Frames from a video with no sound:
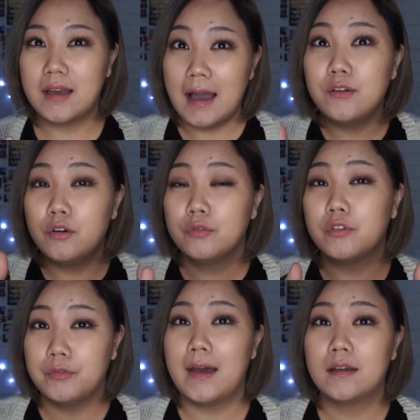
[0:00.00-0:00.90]
I know for a
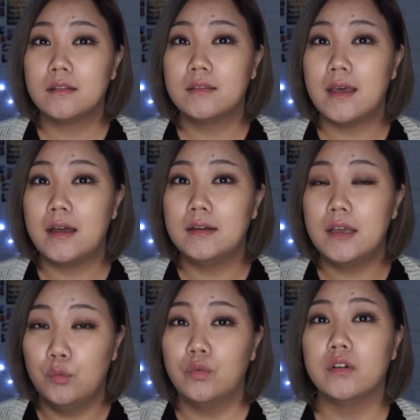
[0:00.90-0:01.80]
fact that
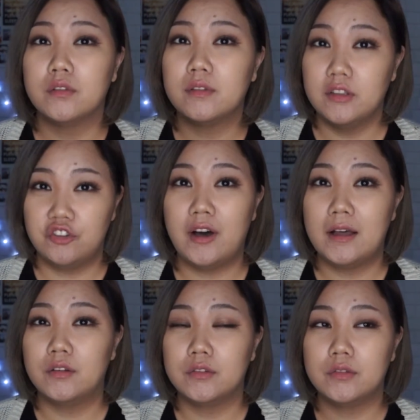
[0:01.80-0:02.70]
it was a
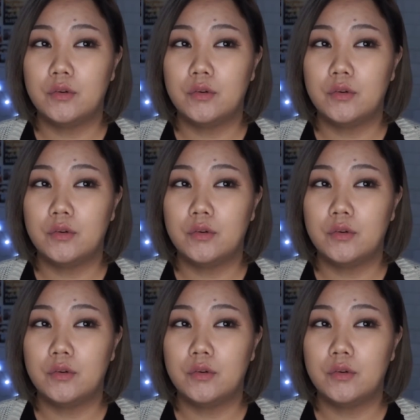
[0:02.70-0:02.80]
child